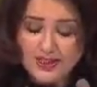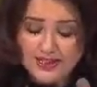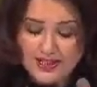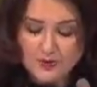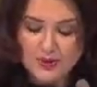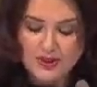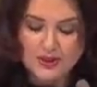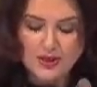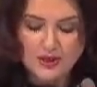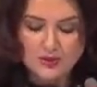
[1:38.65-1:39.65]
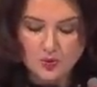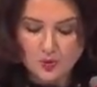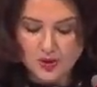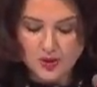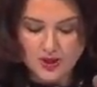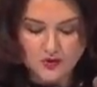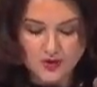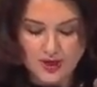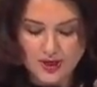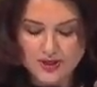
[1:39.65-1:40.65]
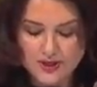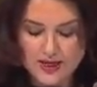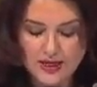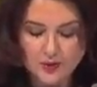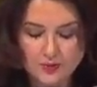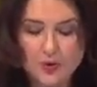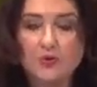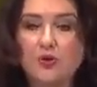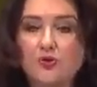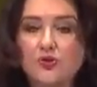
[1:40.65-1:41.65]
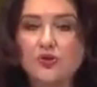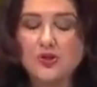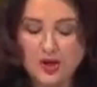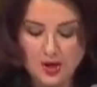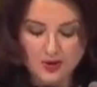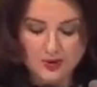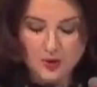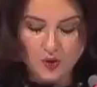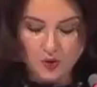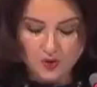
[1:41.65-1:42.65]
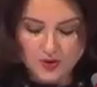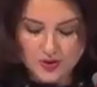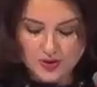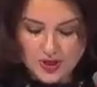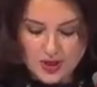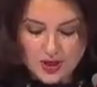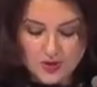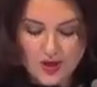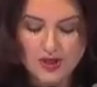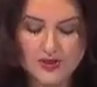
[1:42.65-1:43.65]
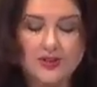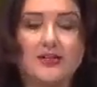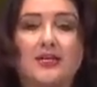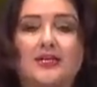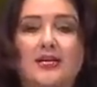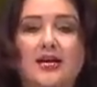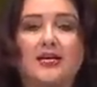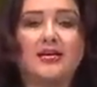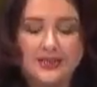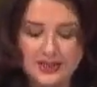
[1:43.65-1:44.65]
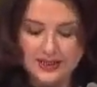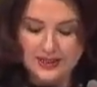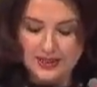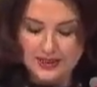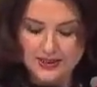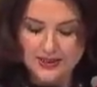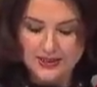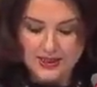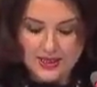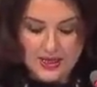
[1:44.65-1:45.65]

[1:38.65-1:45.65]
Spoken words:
that media works for us and promotes our cause, rather than against us.